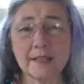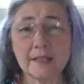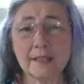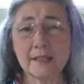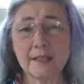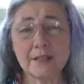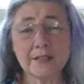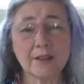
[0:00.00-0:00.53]

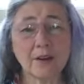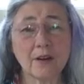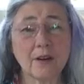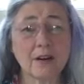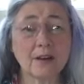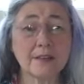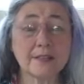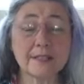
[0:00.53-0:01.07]
These
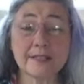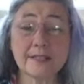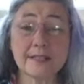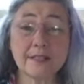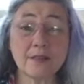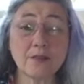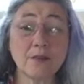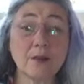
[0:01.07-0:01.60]
are
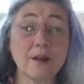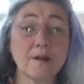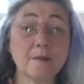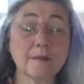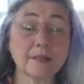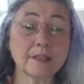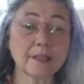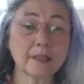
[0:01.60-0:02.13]
distinct from
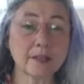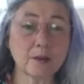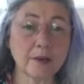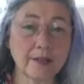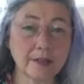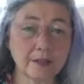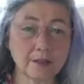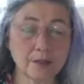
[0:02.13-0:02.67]
lick
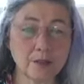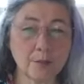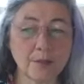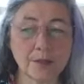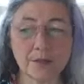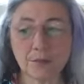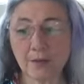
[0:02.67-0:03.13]
granulomas,